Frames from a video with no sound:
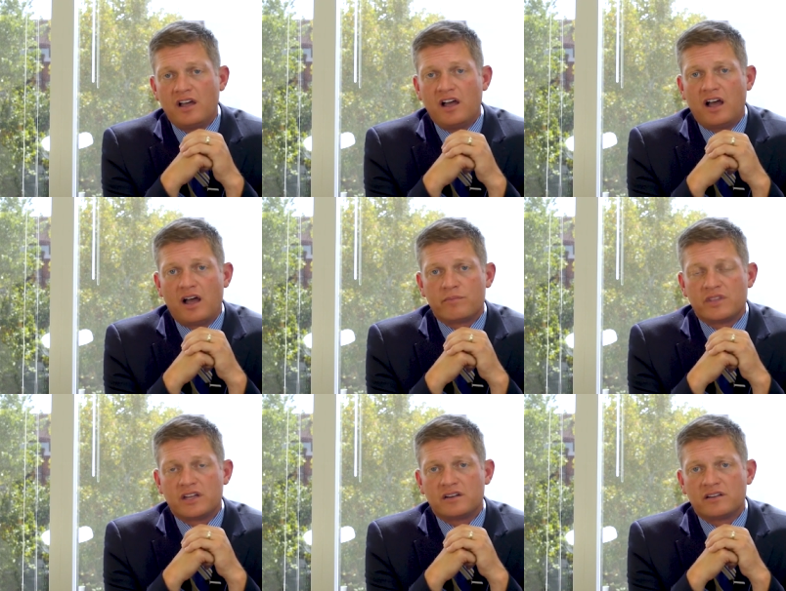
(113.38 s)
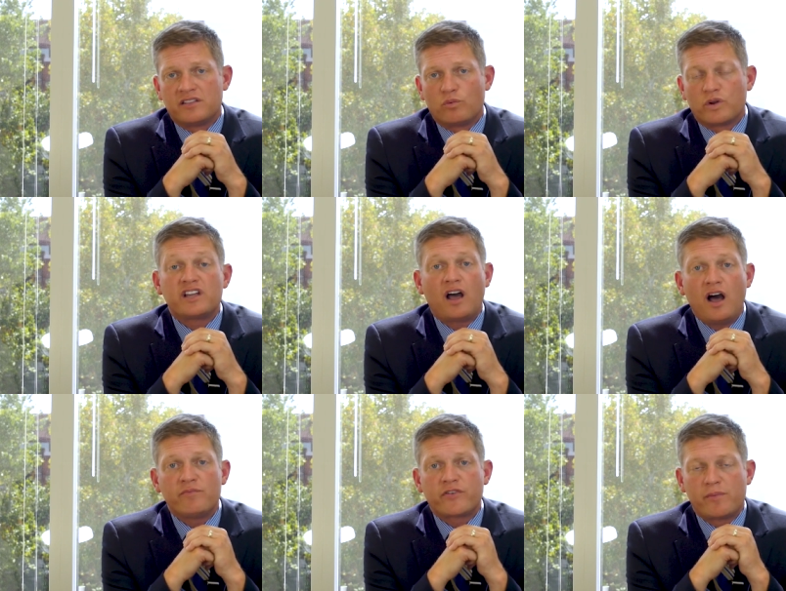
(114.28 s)
that would
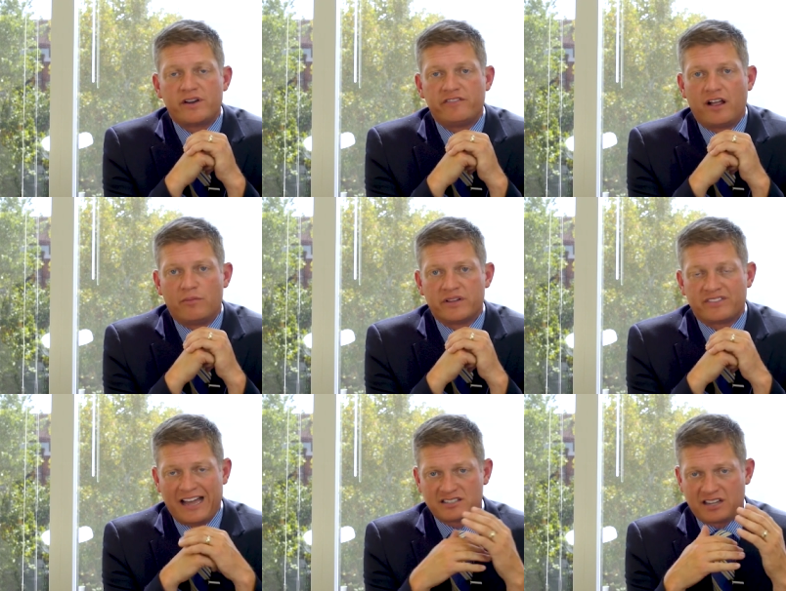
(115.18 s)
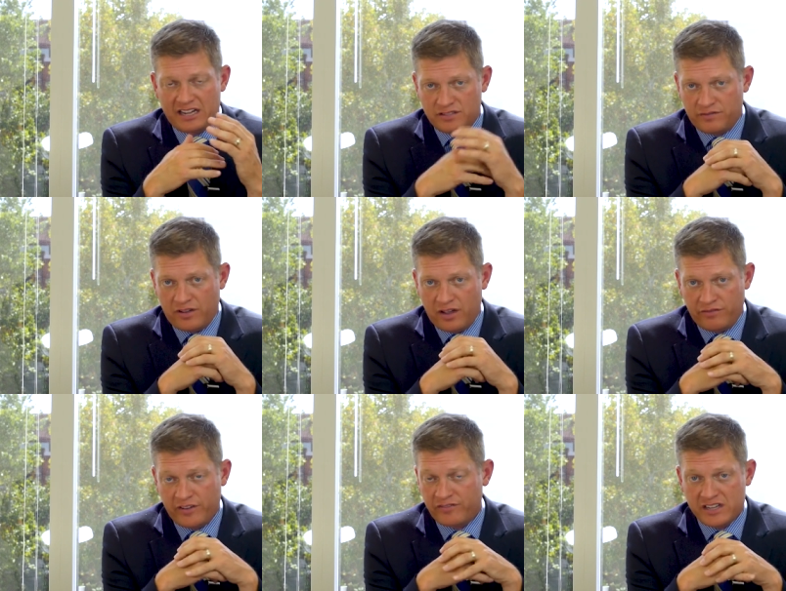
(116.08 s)
come from a development that size of
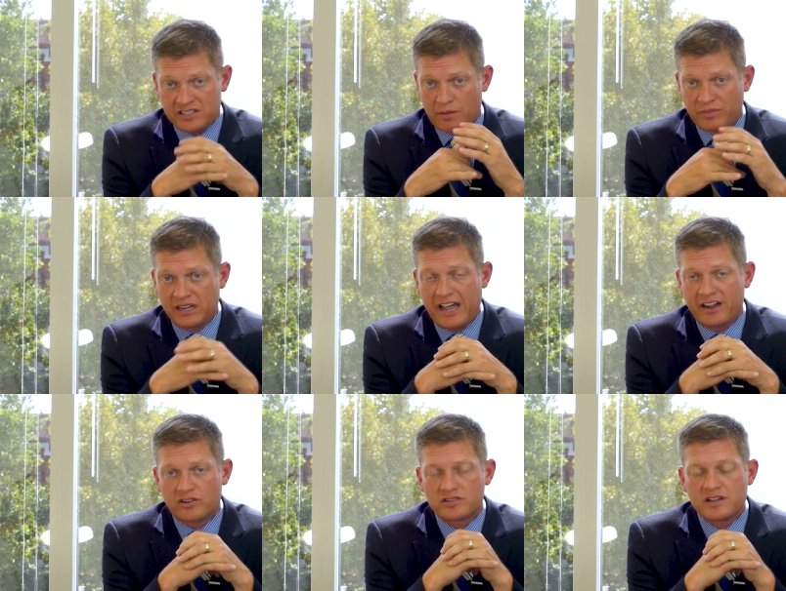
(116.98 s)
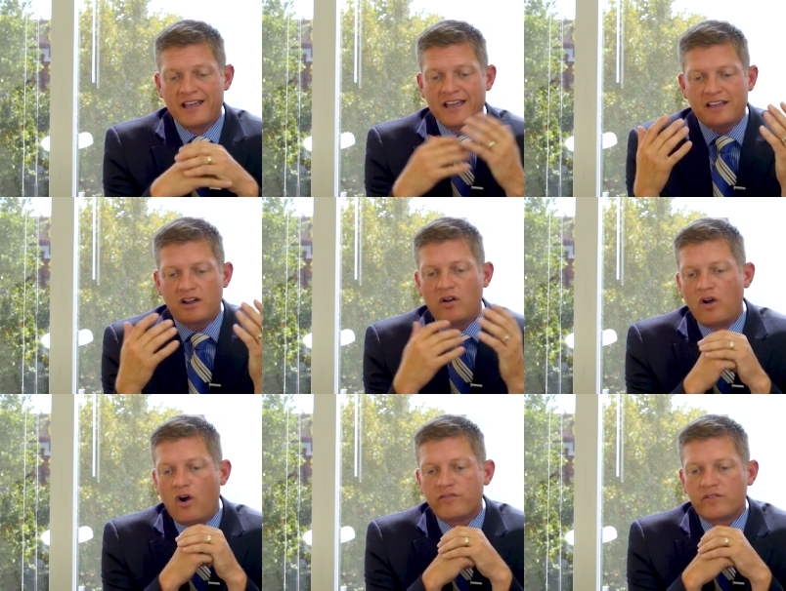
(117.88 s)
50-something acres.
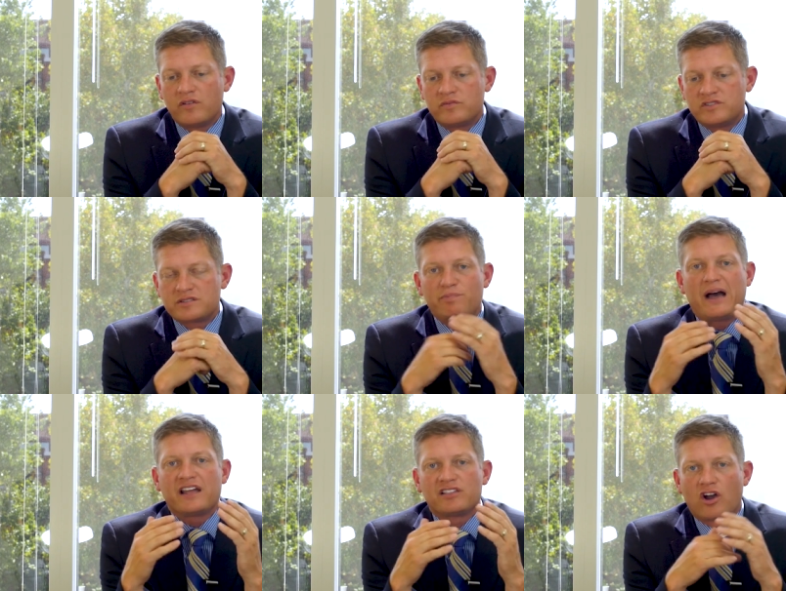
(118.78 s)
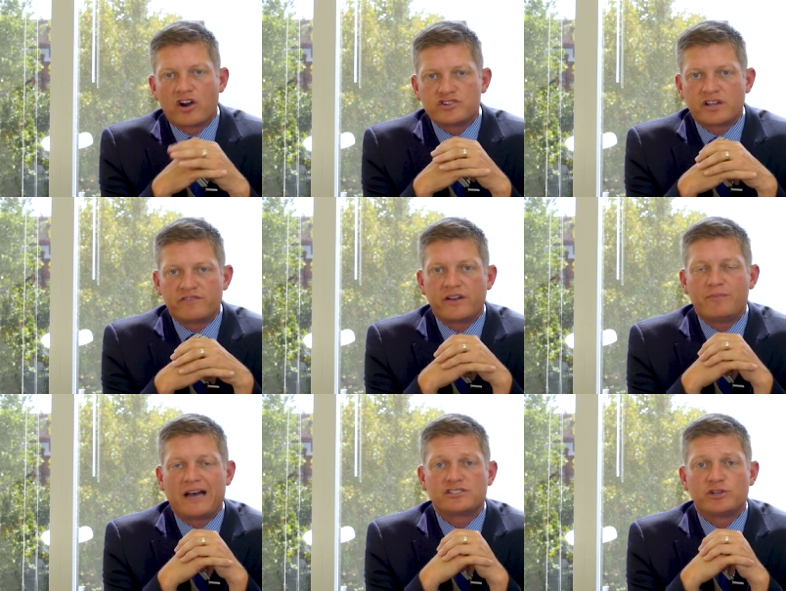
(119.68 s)
Just by and large, you can fit
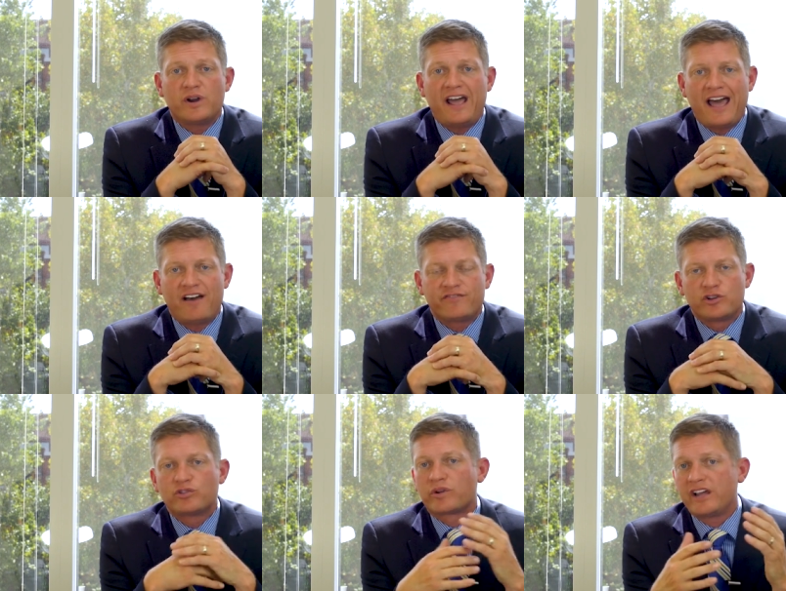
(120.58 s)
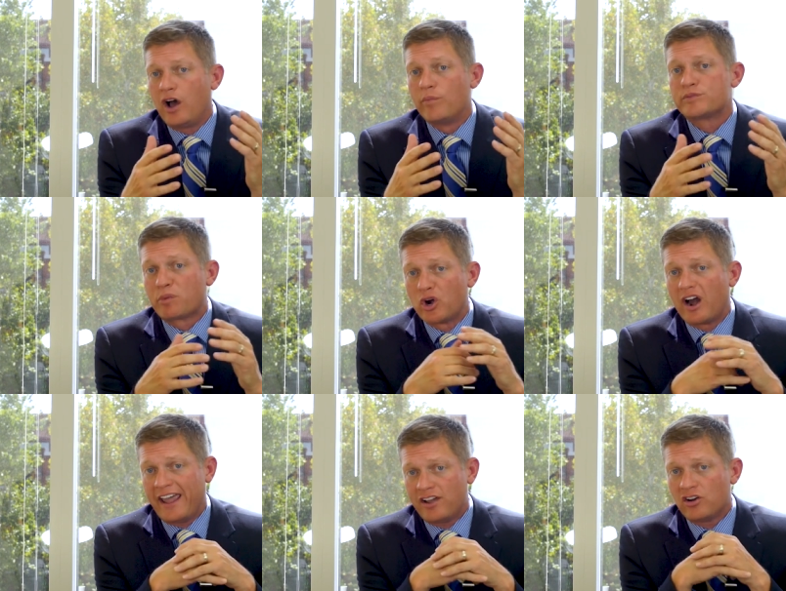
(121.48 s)
about 2.5 to 3 homes per
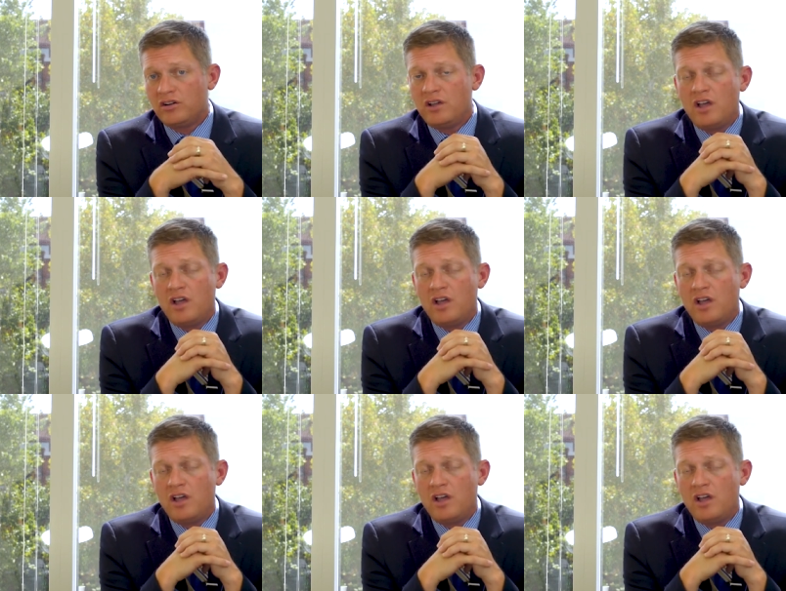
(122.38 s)
acre